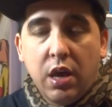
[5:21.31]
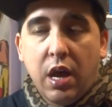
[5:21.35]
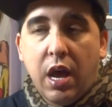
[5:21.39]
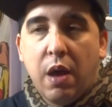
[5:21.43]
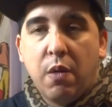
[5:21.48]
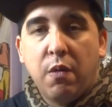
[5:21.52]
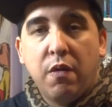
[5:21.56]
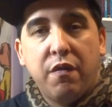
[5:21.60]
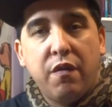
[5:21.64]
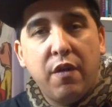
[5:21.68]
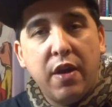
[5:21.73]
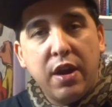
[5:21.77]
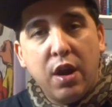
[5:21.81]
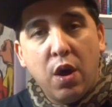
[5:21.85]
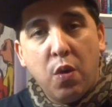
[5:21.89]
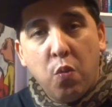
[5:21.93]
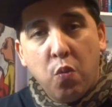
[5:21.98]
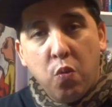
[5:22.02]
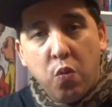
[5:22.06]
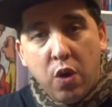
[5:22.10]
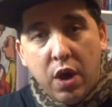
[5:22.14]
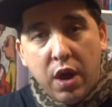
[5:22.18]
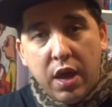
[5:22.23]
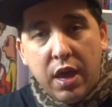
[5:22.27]
I will find
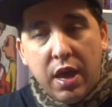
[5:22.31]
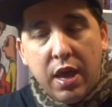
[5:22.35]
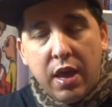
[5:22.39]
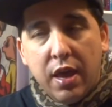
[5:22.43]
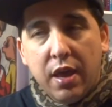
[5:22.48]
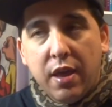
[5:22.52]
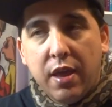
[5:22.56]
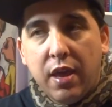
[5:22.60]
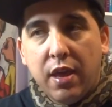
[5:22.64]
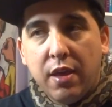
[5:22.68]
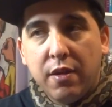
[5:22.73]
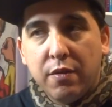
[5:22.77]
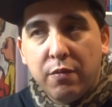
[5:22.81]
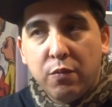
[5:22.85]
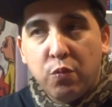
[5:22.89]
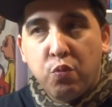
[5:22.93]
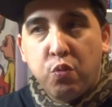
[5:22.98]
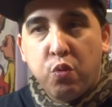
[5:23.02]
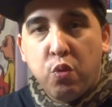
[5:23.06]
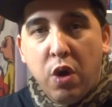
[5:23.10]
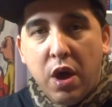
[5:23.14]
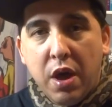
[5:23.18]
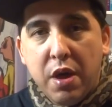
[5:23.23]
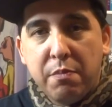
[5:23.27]
out what
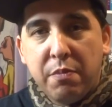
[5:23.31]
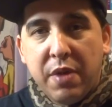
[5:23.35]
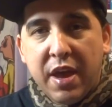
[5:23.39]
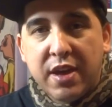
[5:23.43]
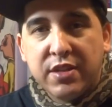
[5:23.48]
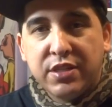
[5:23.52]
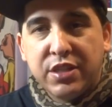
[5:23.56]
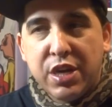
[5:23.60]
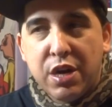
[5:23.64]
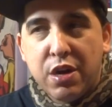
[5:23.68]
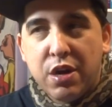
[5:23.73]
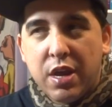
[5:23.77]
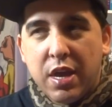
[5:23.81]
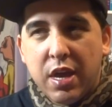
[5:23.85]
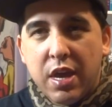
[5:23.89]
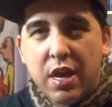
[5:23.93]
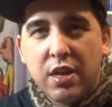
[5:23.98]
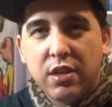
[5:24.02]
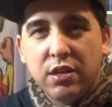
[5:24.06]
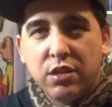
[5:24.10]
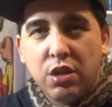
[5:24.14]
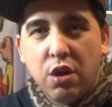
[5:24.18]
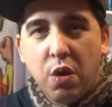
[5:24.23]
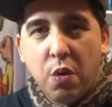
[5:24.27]
what bacteria
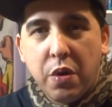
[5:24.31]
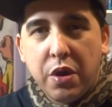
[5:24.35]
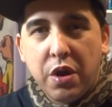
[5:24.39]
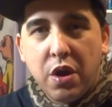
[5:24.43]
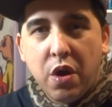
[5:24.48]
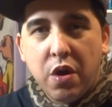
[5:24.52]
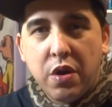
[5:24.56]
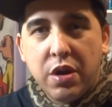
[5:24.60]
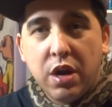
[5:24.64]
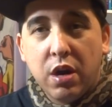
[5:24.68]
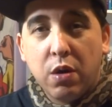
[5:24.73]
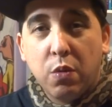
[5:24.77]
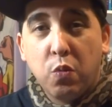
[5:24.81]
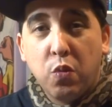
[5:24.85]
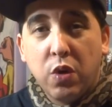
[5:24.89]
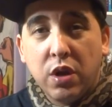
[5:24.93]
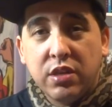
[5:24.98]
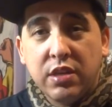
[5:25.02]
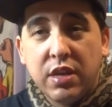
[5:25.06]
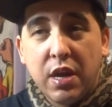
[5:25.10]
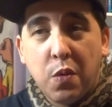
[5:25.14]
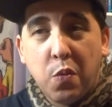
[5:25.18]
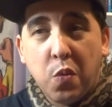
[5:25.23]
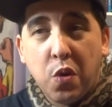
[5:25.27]
is going on here.
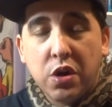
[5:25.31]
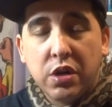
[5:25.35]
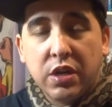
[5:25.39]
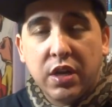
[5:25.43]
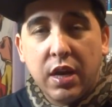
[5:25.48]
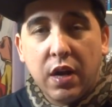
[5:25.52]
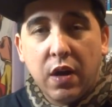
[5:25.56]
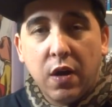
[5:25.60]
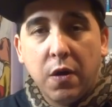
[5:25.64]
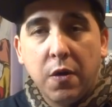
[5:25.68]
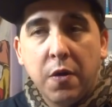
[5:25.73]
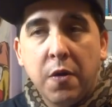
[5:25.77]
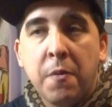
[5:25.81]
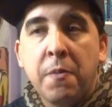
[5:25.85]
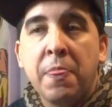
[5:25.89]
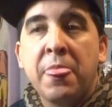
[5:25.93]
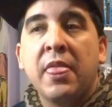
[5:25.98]
What's at work here.